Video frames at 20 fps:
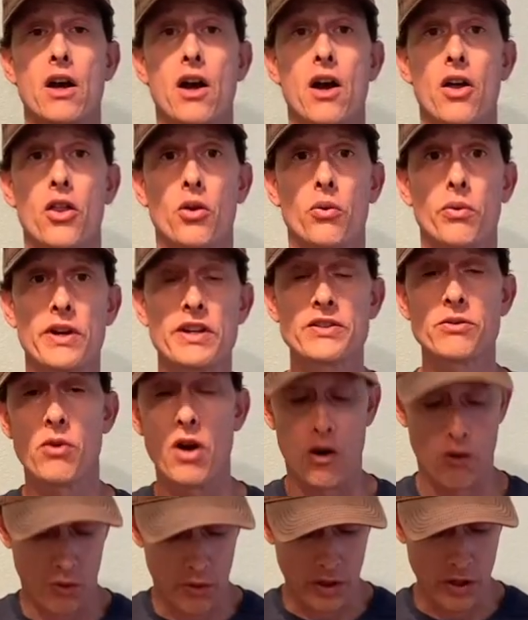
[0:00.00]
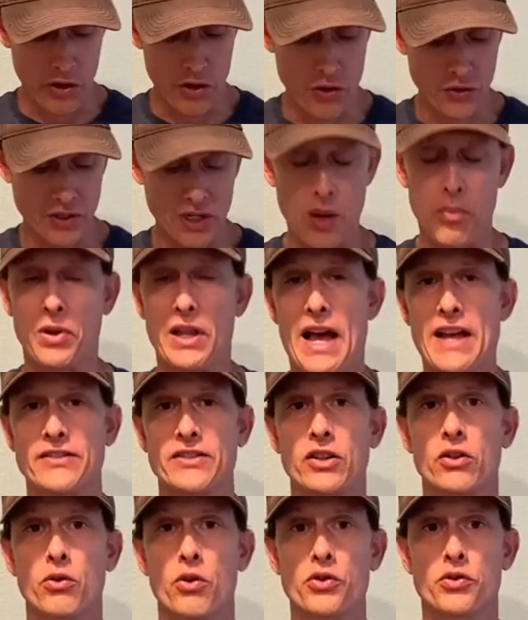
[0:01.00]
The reason why we're using a
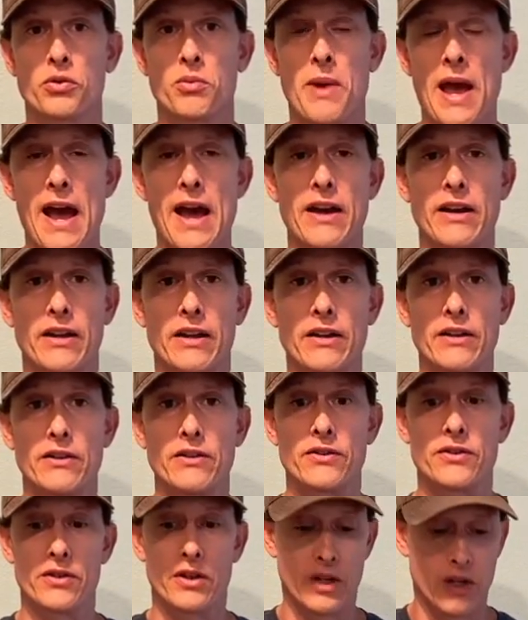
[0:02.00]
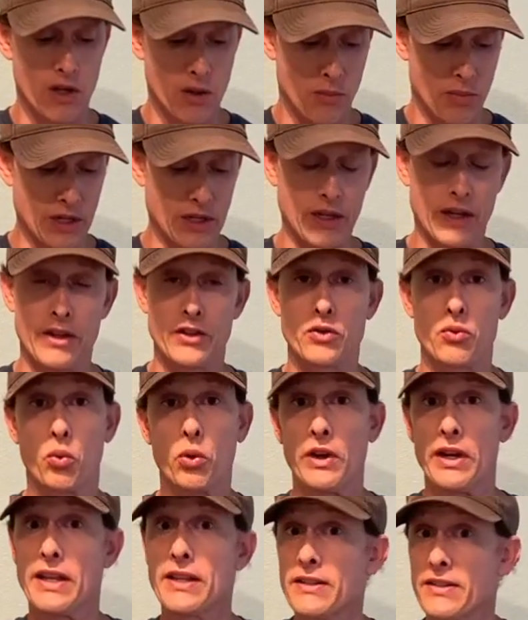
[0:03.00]
plastic grocery bag is because
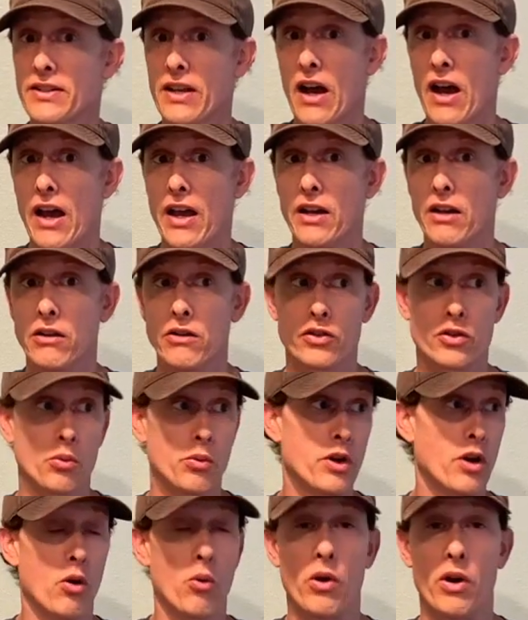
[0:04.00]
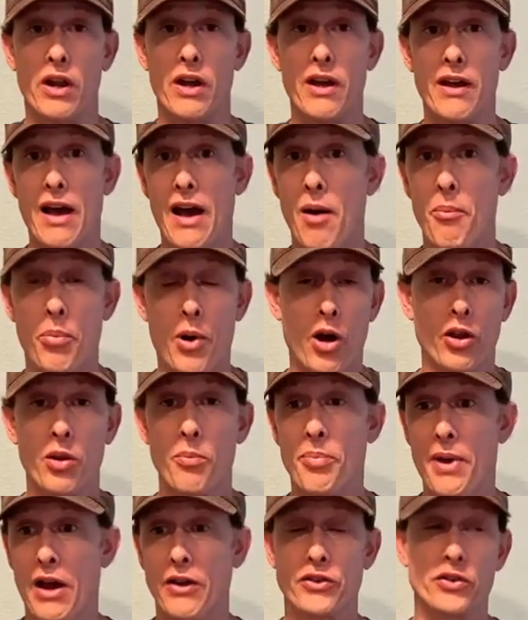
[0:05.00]
we're inside, so we don't want a ball
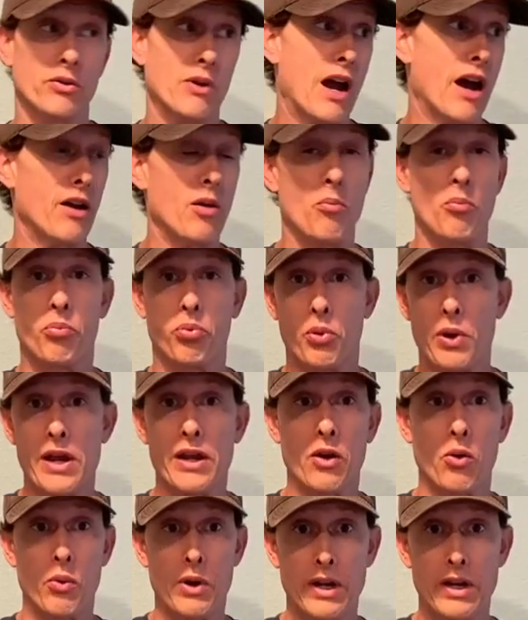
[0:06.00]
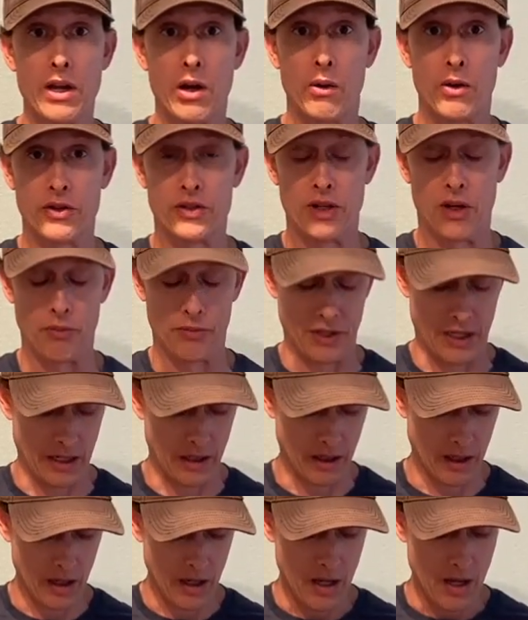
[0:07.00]
to bounce around and break a window or
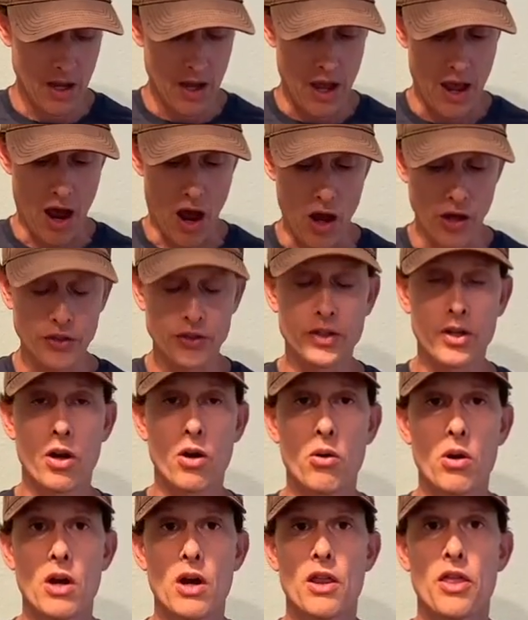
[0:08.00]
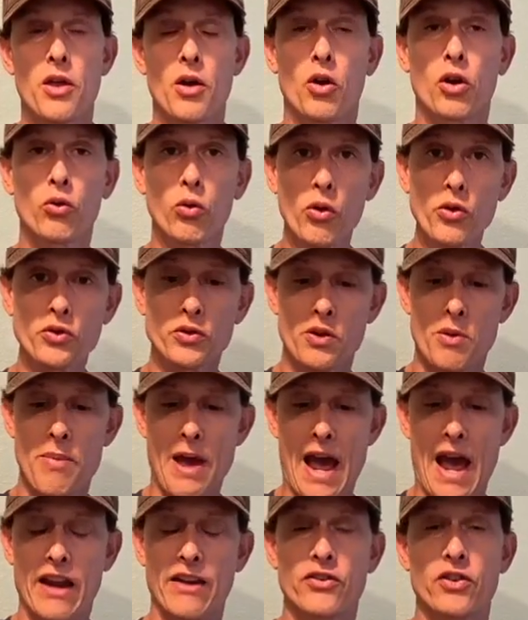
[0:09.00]
something. Also, the grocery
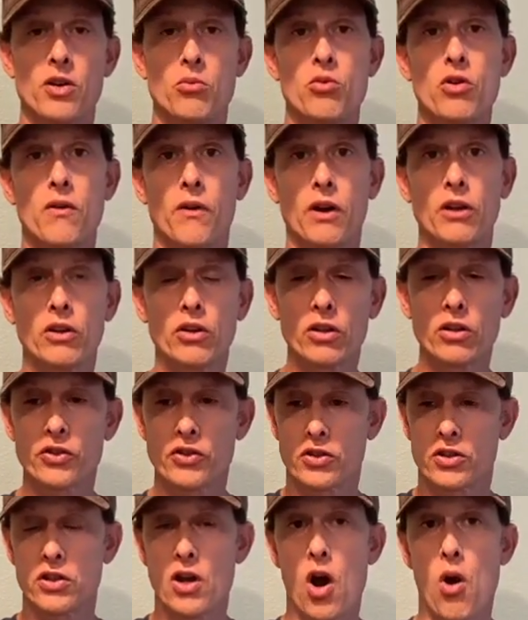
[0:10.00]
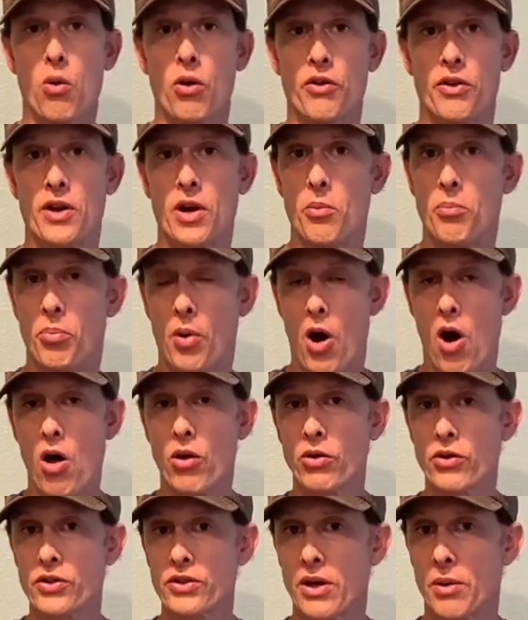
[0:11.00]
bag is going to move a little slower than a ball
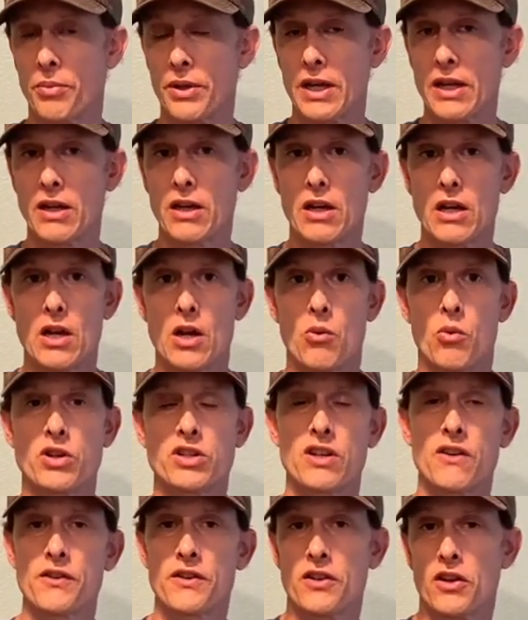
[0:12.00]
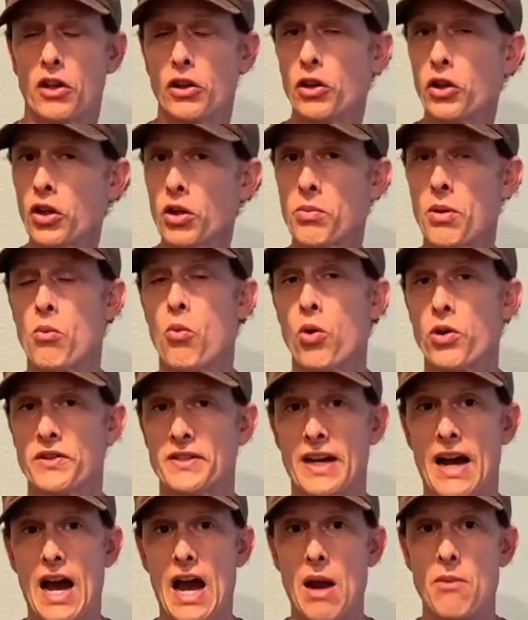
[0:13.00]
or something, which gives us a little bit more
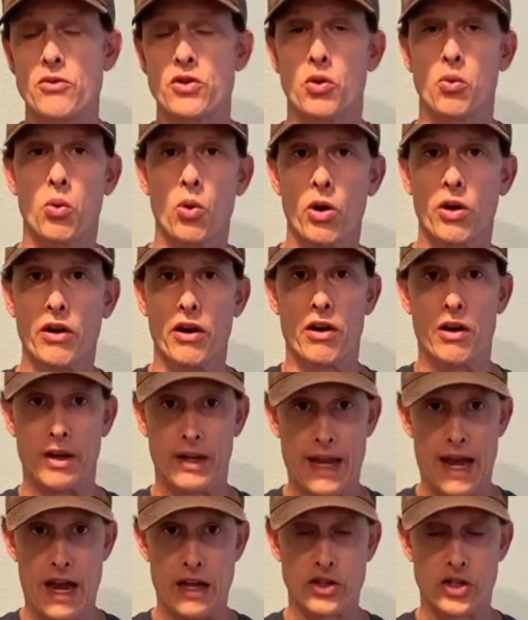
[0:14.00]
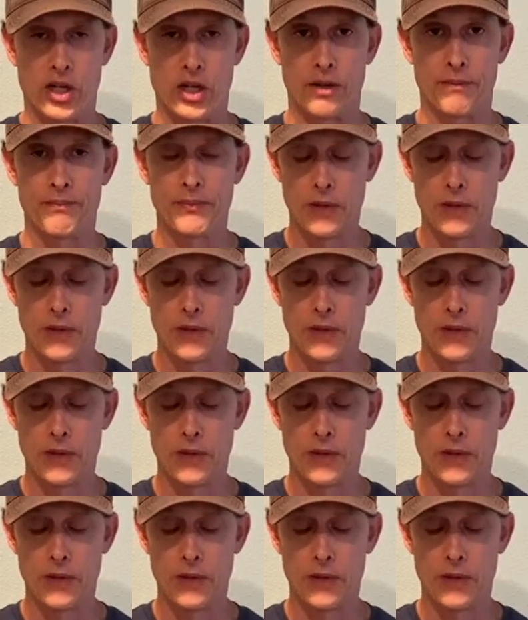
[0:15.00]
time to work on our catching.